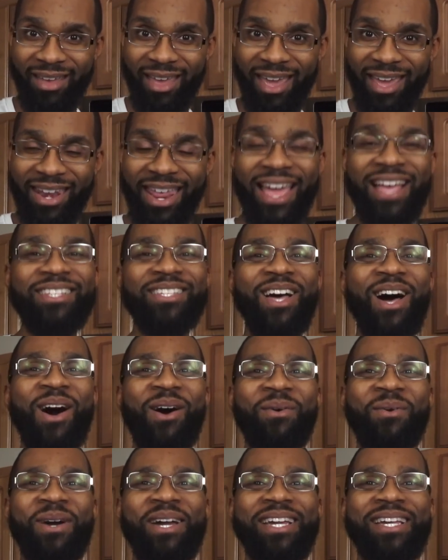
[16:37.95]
And as
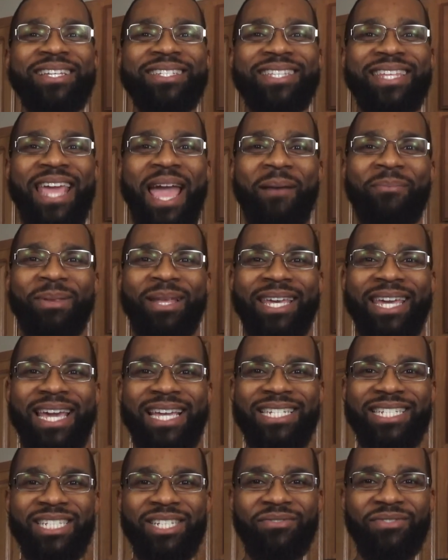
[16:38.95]
always, the
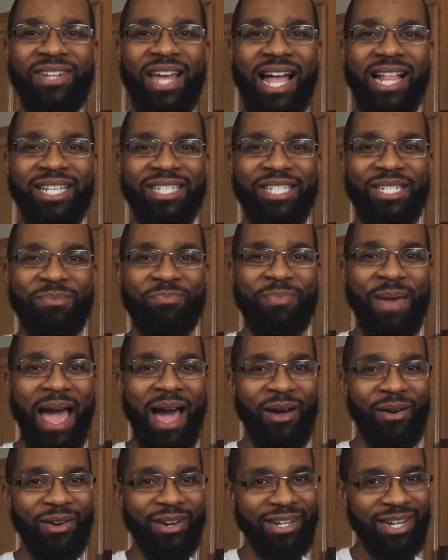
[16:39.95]
application of knowledge is
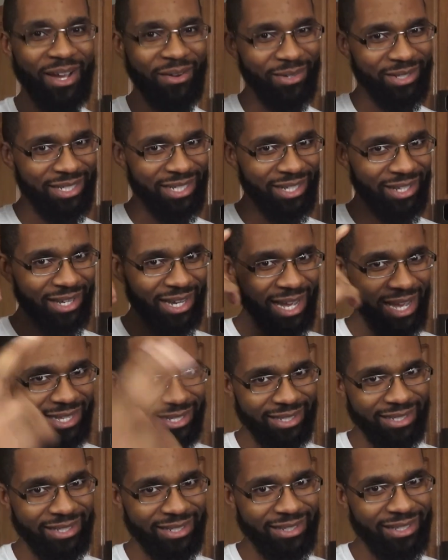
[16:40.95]
power, and I will see you
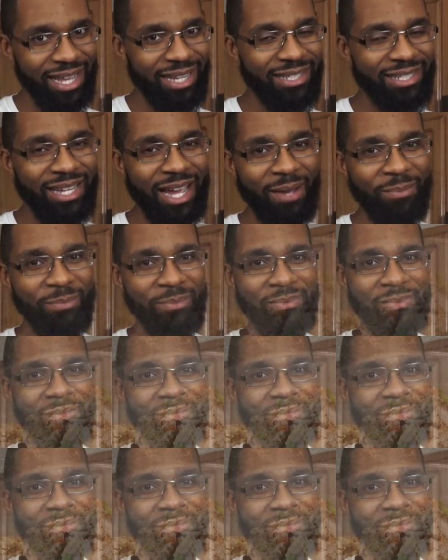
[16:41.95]
guys next time.